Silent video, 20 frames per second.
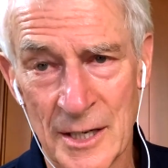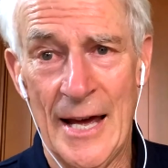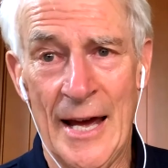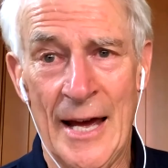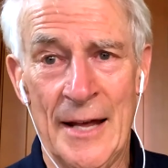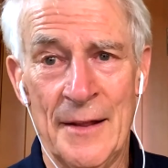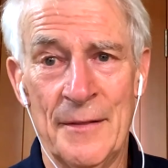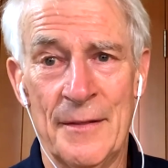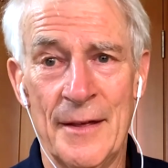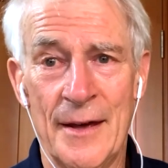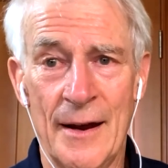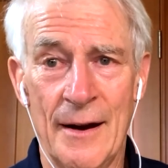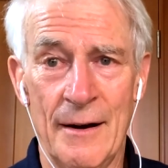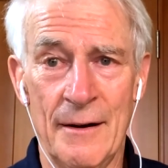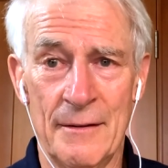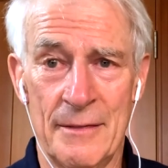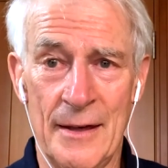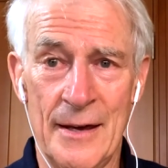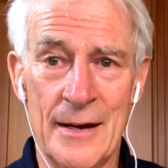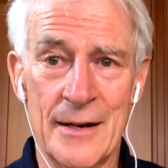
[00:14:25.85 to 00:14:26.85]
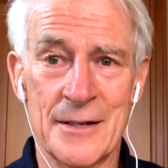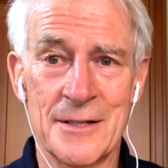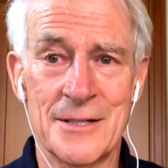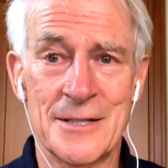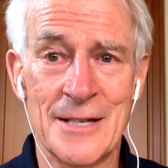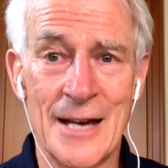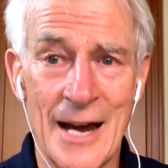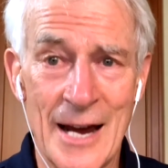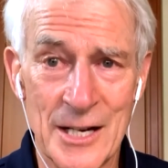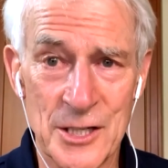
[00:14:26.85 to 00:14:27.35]
and there they
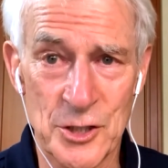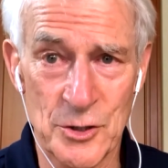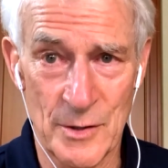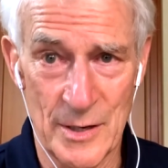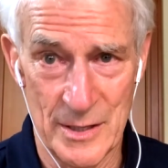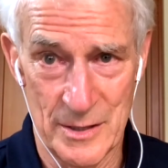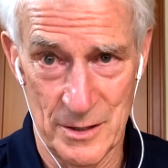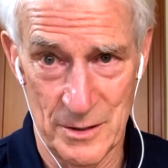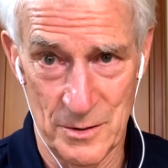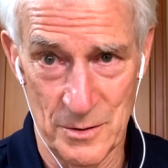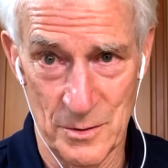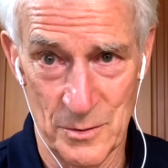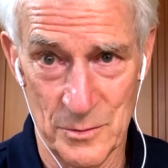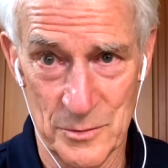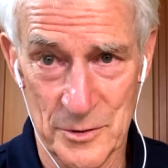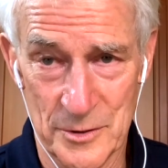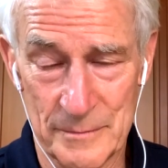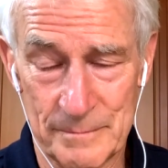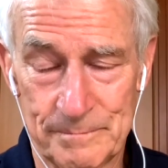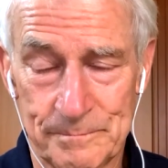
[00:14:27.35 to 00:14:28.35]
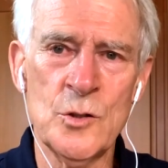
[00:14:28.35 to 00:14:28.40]
exaggerate the tones.